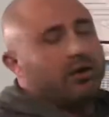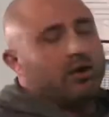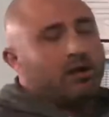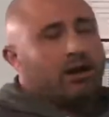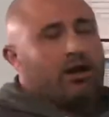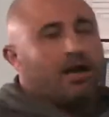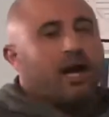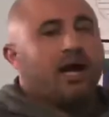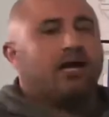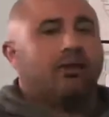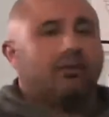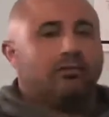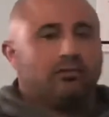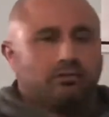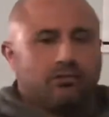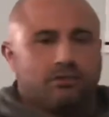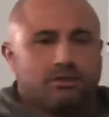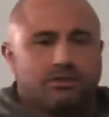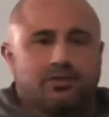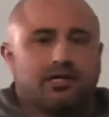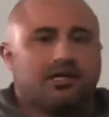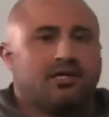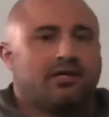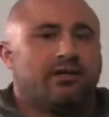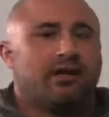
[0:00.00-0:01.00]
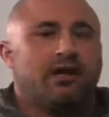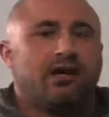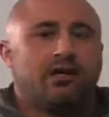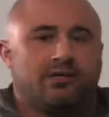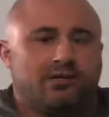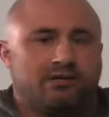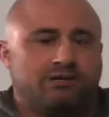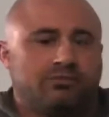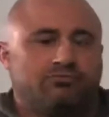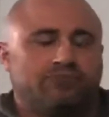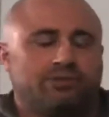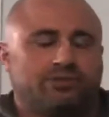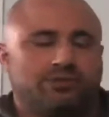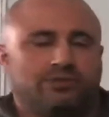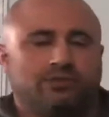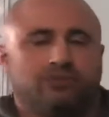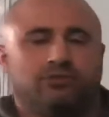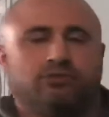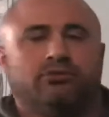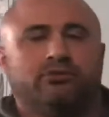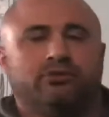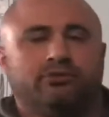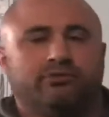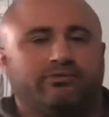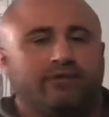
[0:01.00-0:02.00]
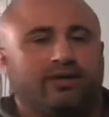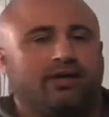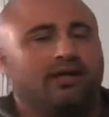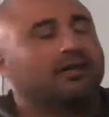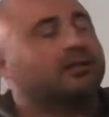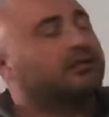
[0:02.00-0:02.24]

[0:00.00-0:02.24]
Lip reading: I lose any residual effect.